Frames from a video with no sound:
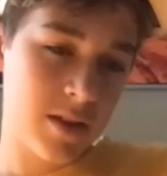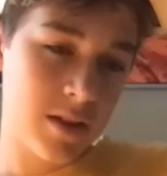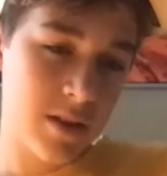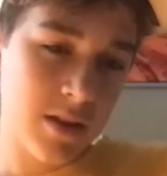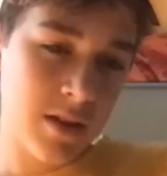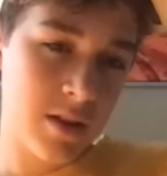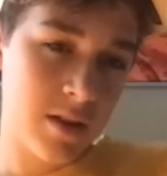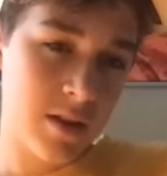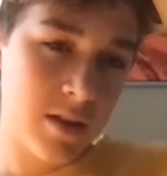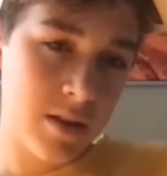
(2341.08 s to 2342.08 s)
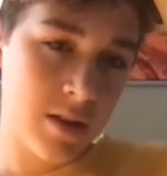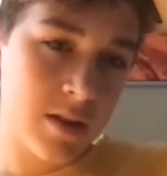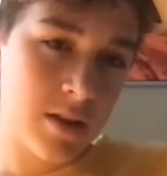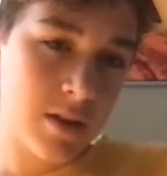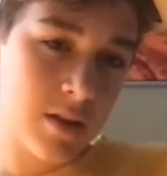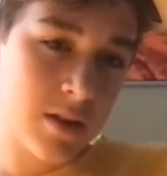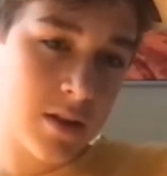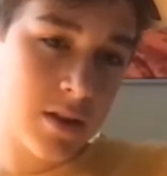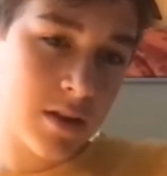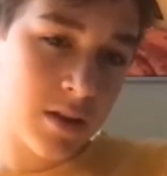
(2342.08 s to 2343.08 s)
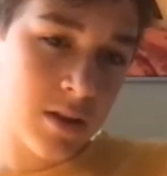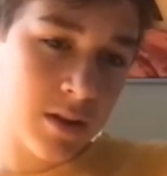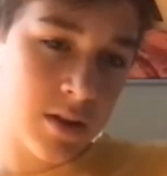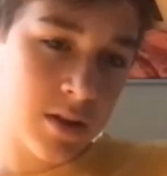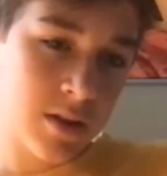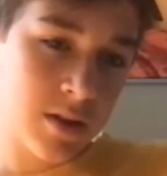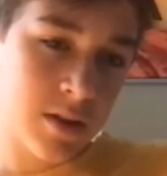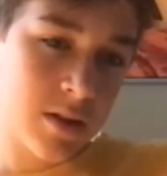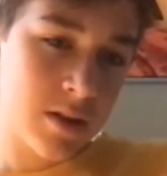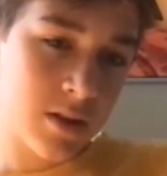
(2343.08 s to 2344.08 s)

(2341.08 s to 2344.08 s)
(silent)